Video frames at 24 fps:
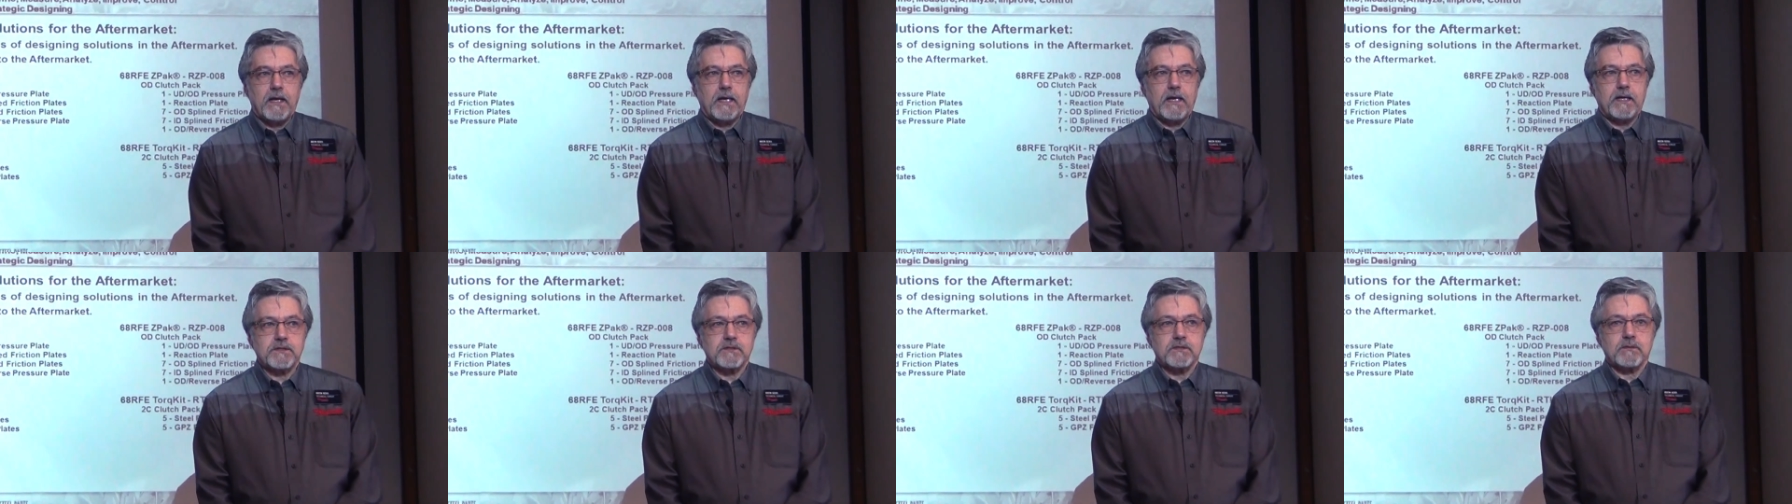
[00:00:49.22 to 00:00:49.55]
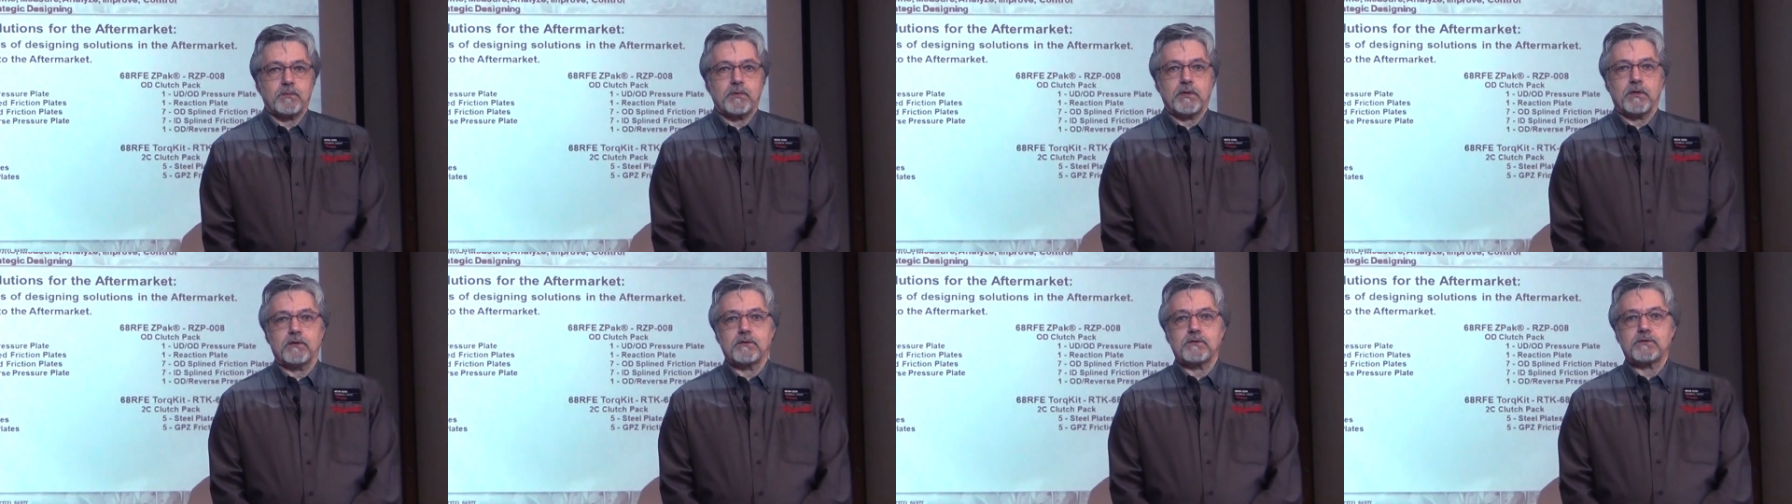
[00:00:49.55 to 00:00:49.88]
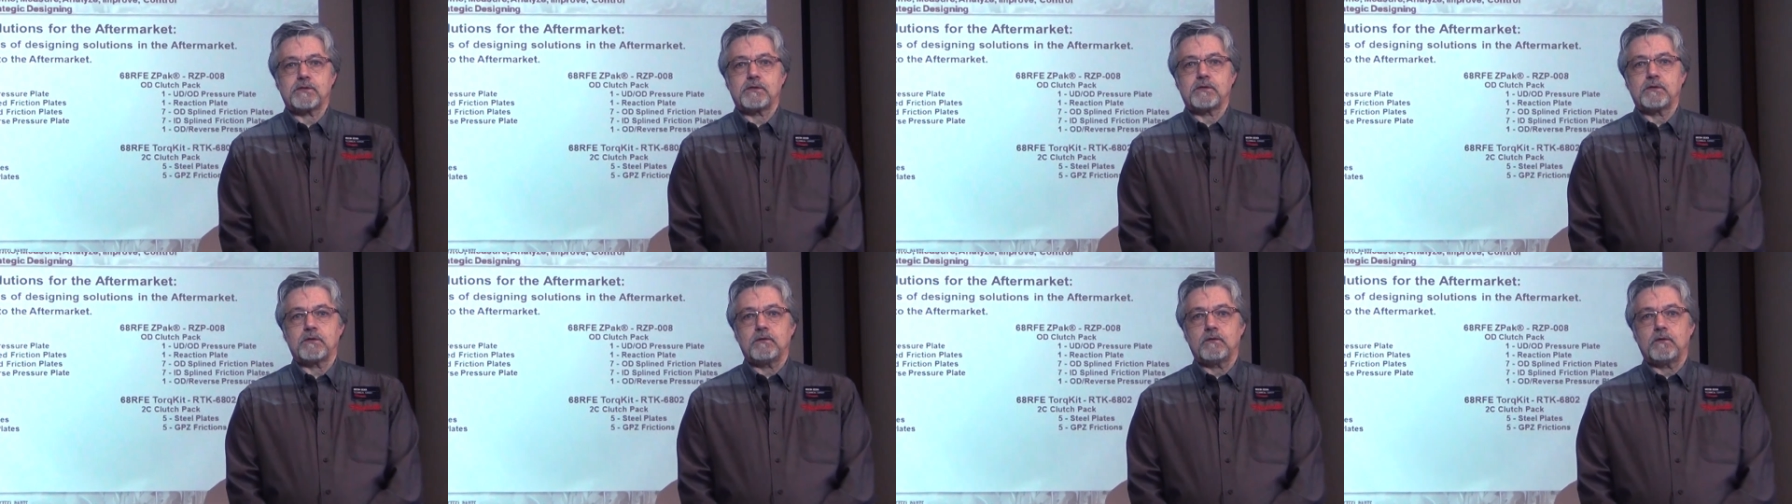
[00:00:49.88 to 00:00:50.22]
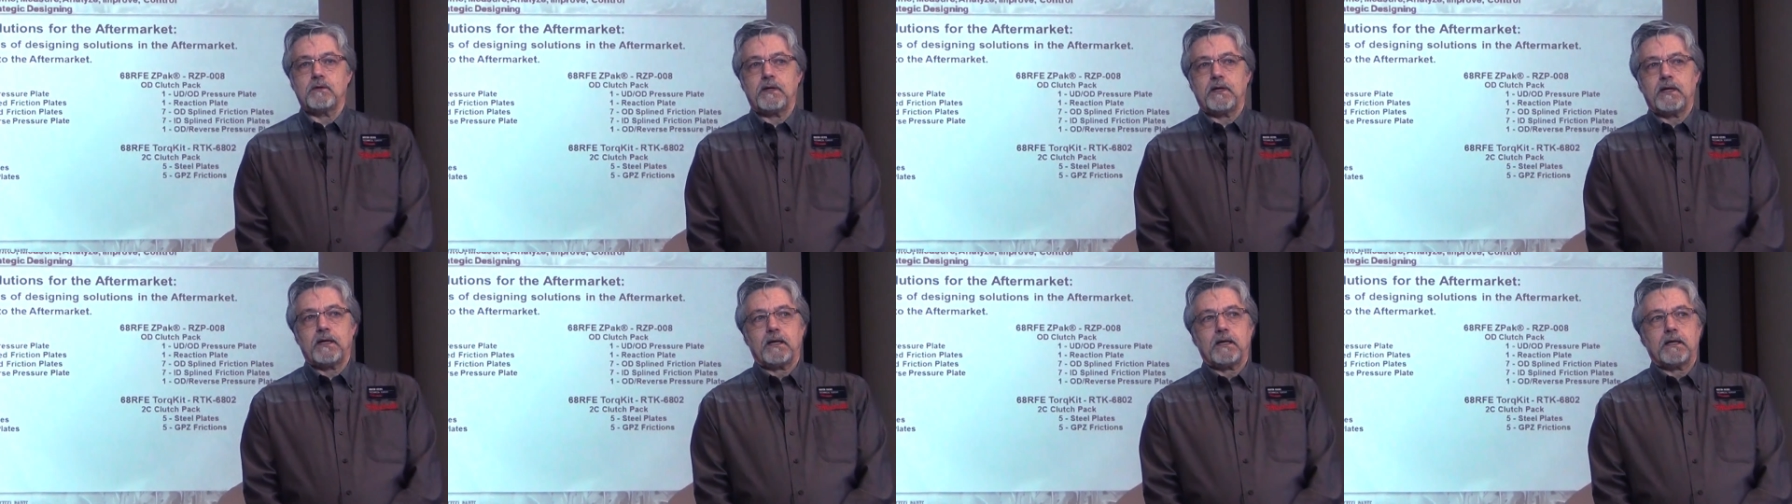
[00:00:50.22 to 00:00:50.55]
as opposed
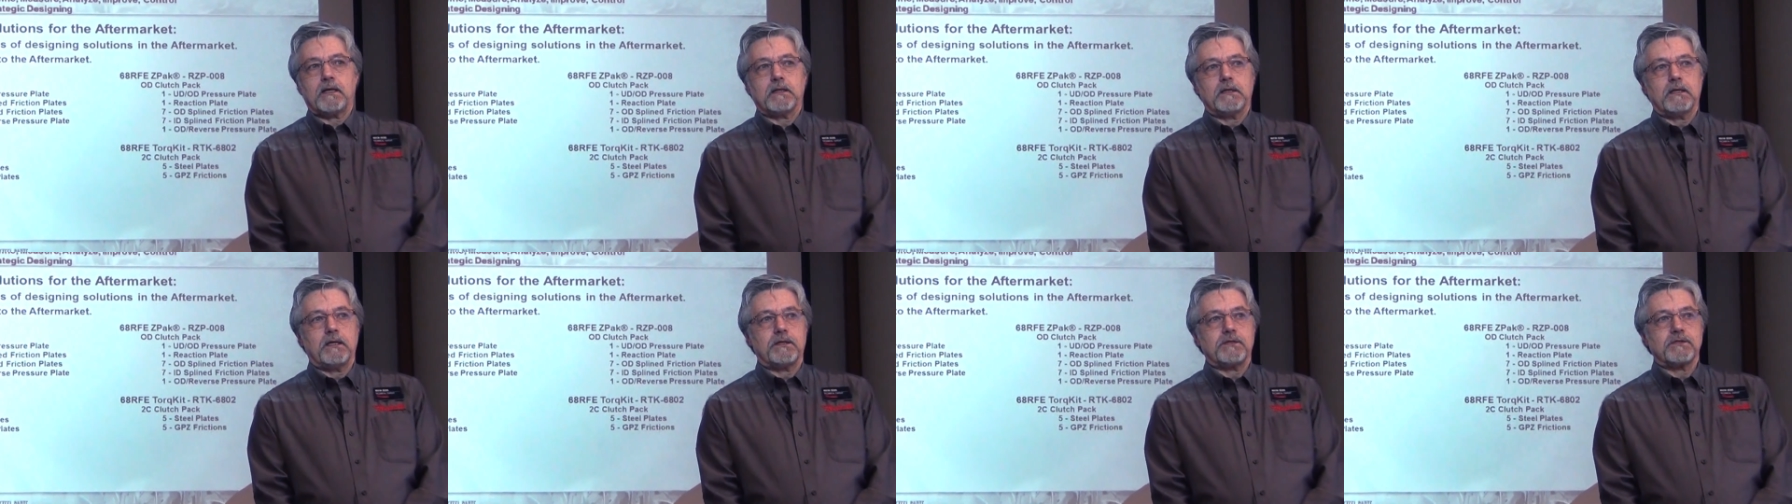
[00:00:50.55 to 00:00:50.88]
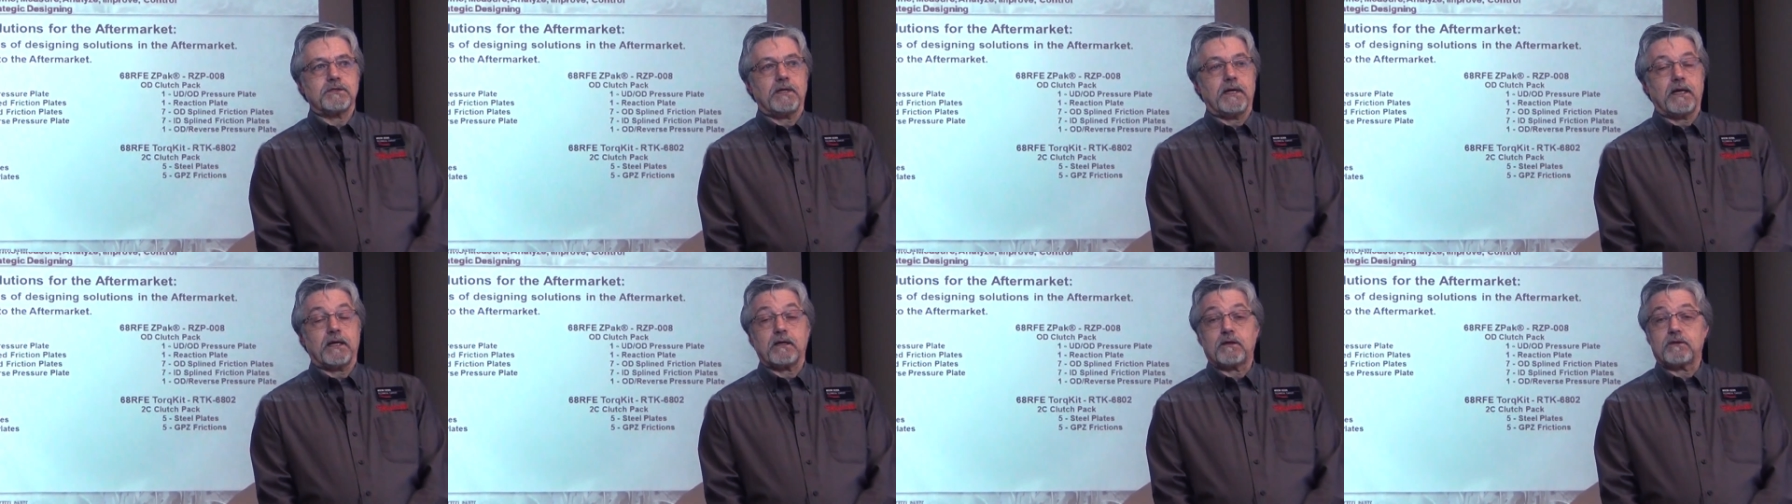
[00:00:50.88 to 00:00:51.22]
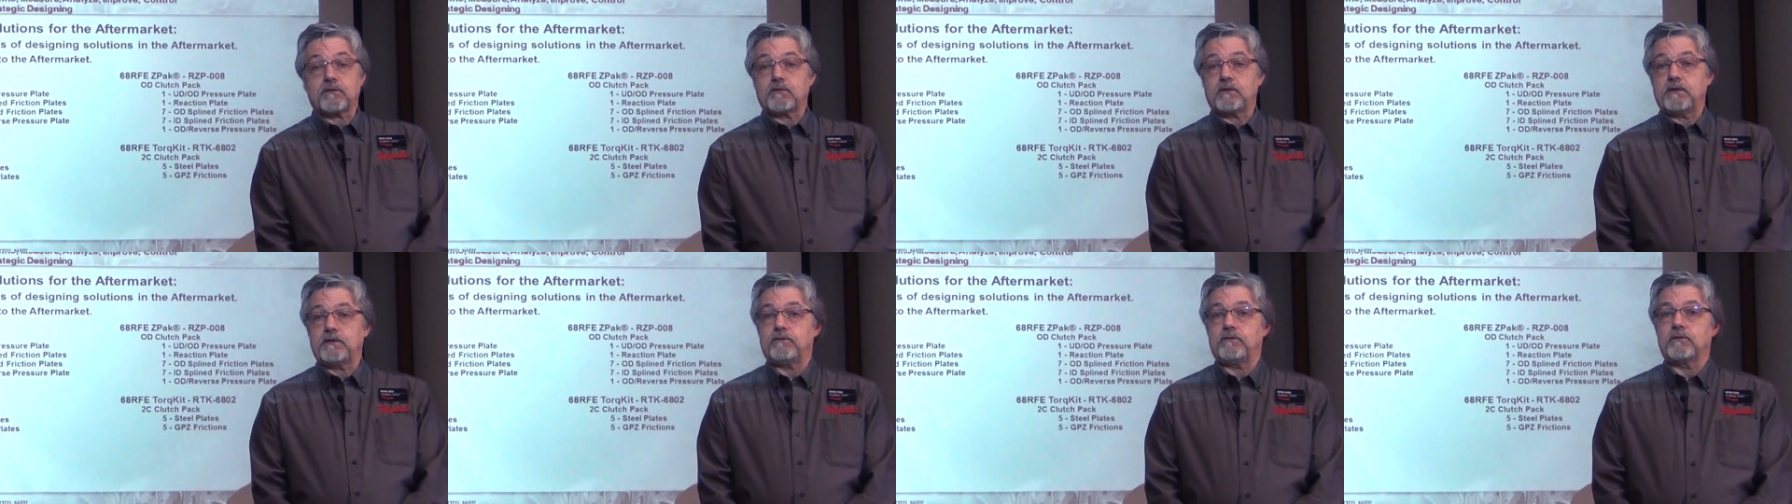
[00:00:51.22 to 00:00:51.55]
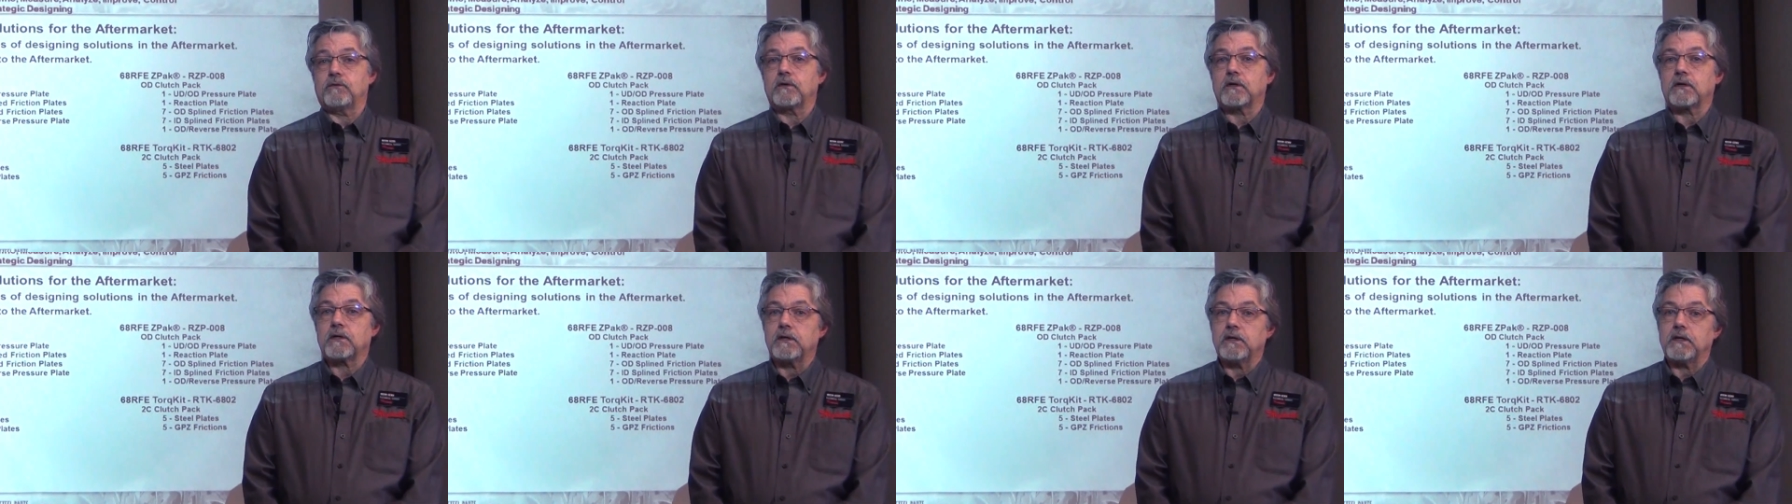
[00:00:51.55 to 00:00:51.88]
to a clutch like a 3
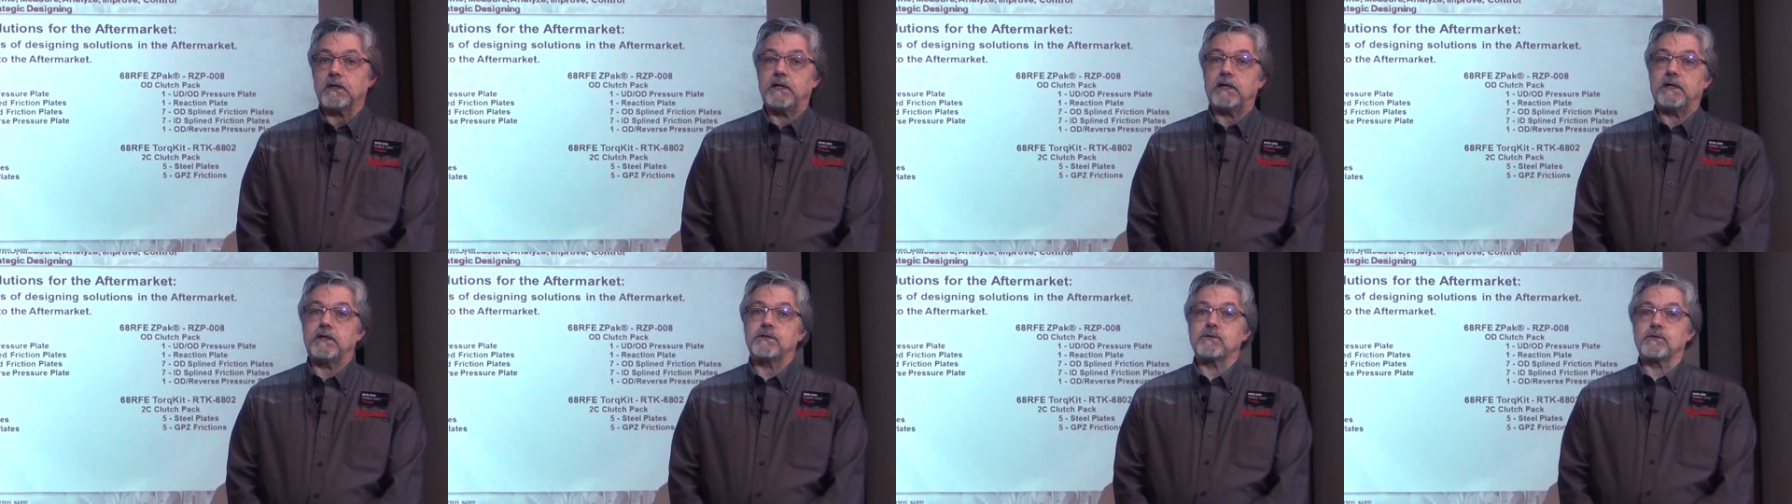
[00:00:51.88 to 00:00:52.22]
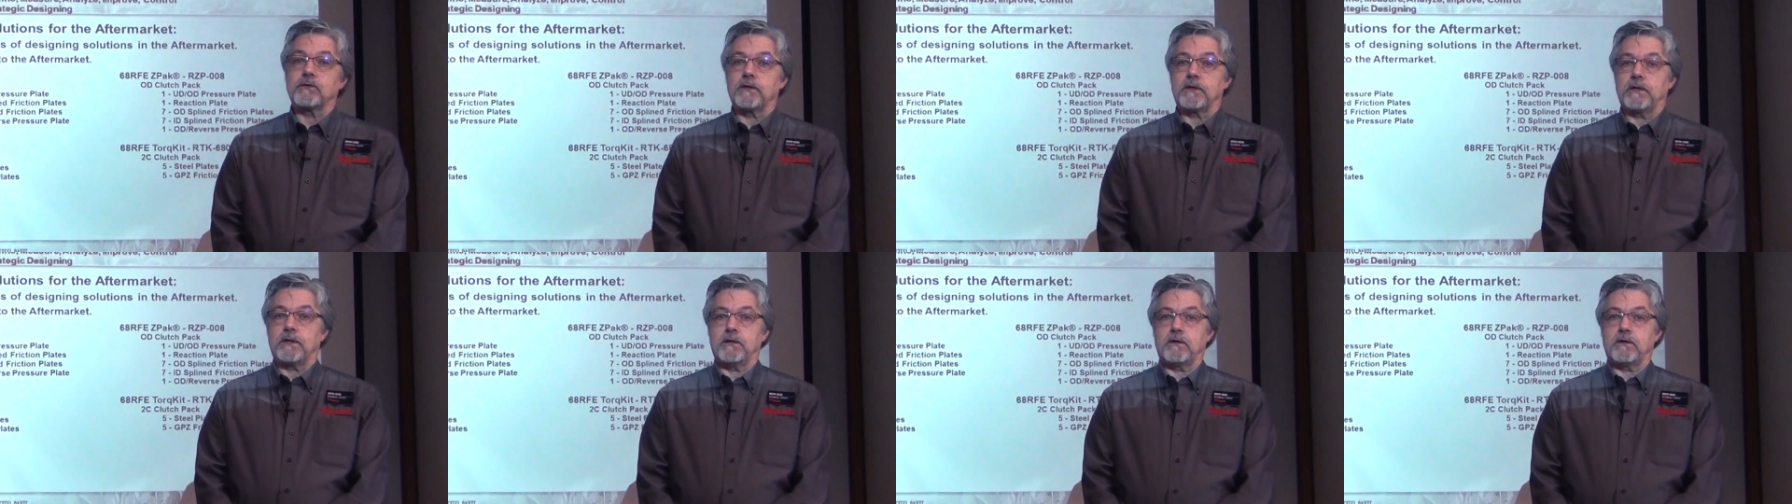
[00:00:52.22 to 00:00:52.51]
4 clutch or